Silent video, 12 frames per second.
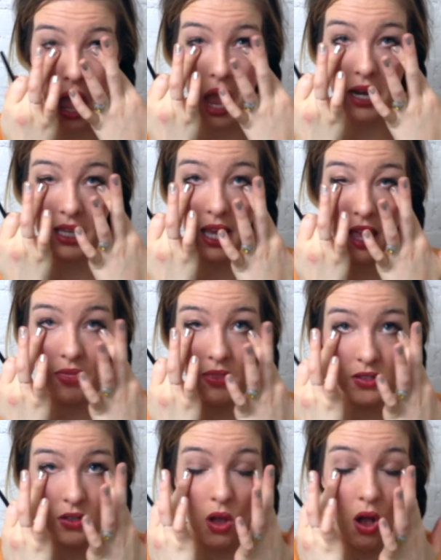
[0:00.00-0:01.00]
And again,
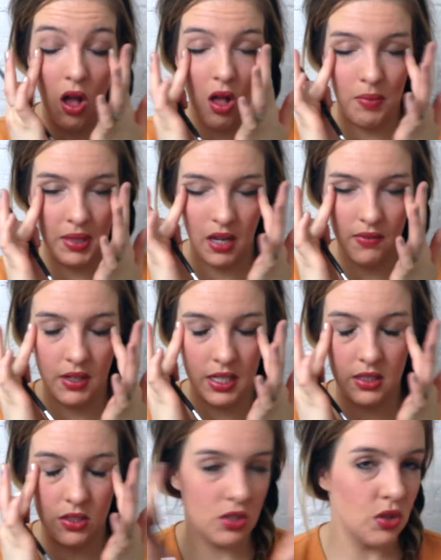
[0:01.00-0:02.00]
this will all be covered
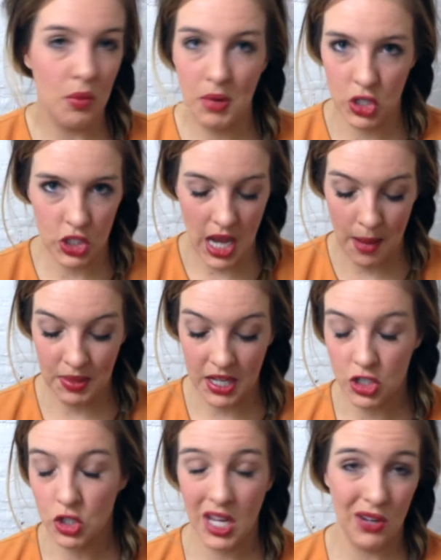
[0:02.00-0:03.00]
in so much depth.
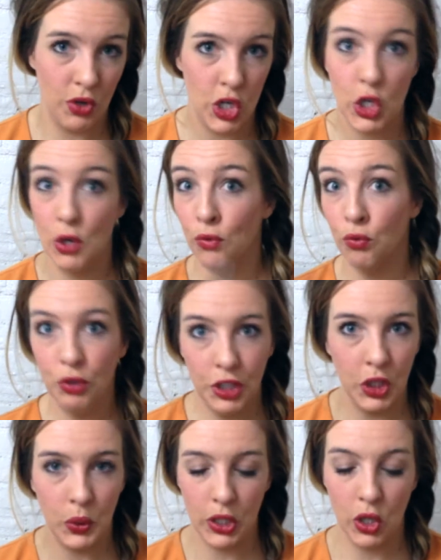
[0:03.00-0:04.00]
I just kind of want to give a
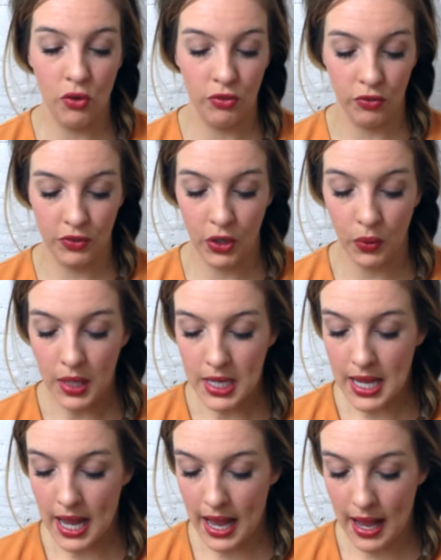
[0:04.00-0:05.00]
really quick overview.
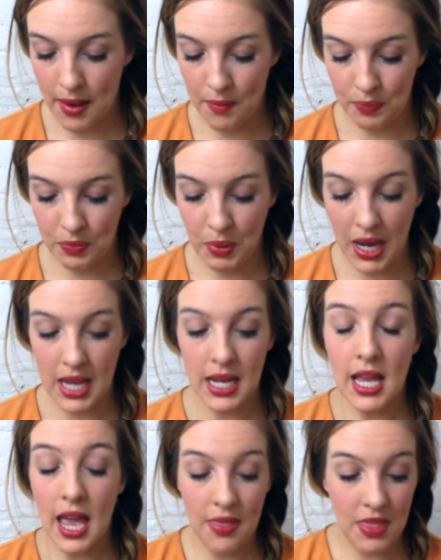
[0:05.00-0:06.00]

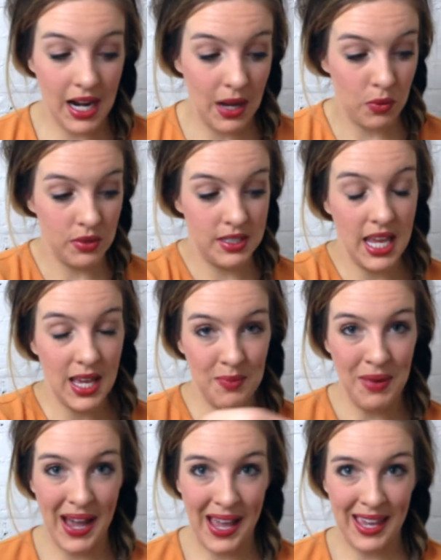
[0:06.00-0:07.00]
And then I would take
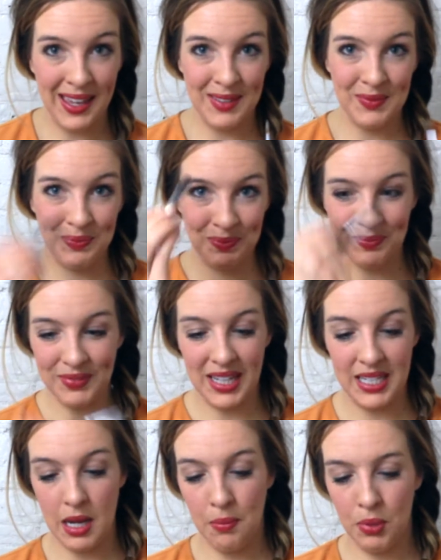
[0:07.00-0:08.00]
my
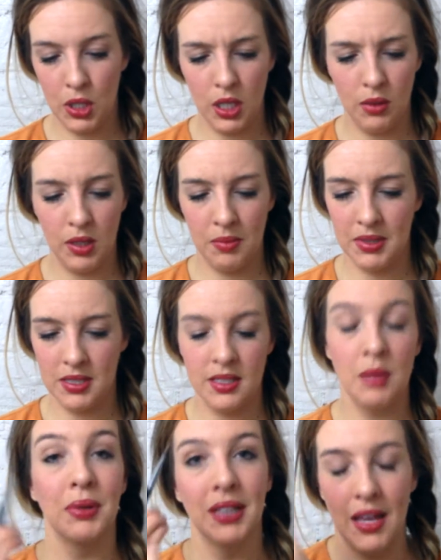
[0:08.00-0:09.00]
number
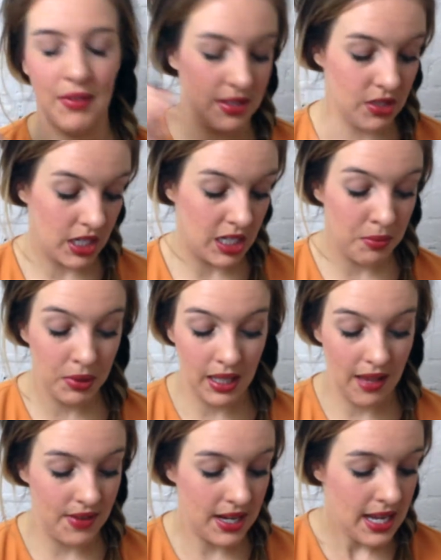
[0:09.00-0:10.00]

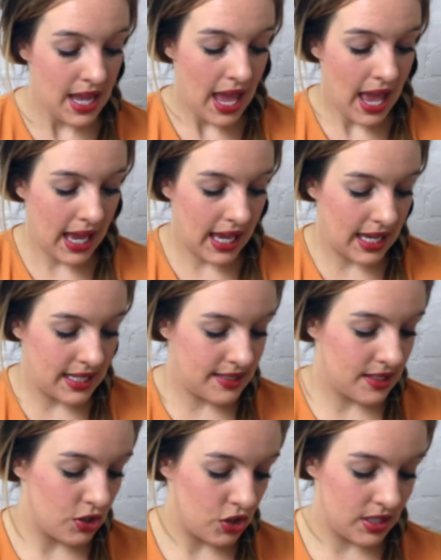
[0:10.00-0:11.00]
11,
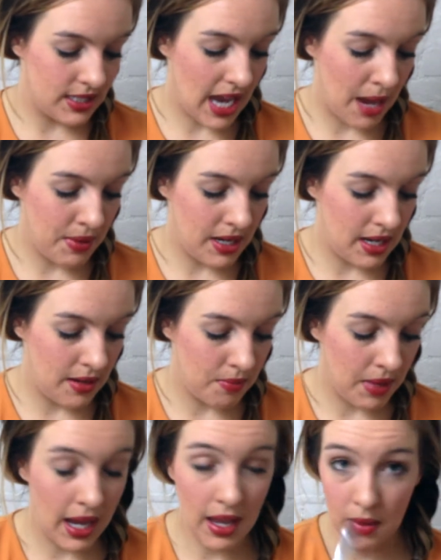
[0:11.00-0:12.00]
and just dab it in
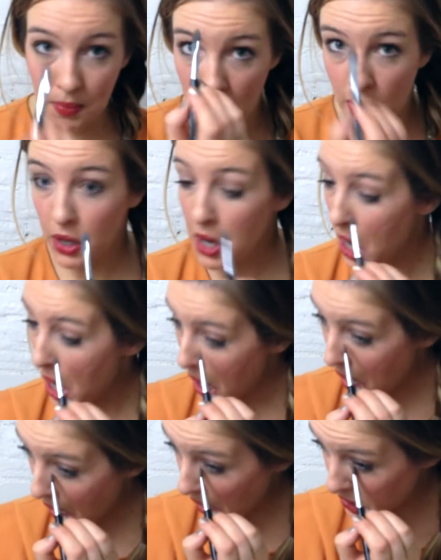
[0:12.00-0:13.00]
my powder
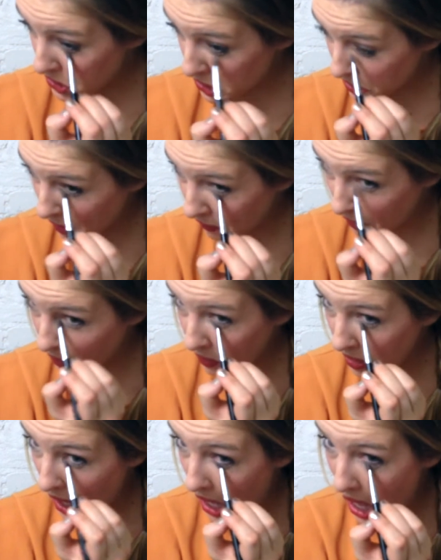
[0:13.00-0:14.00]
and just cover it
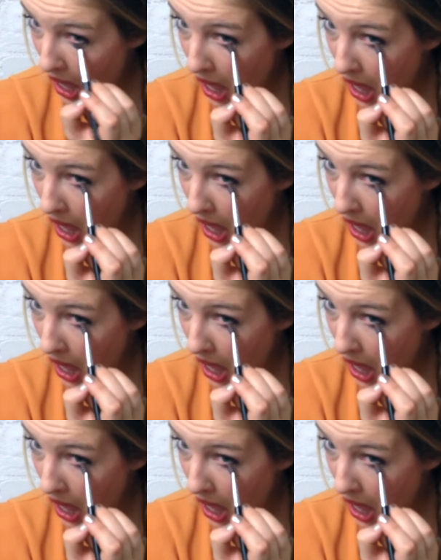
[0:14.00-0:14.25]
with that.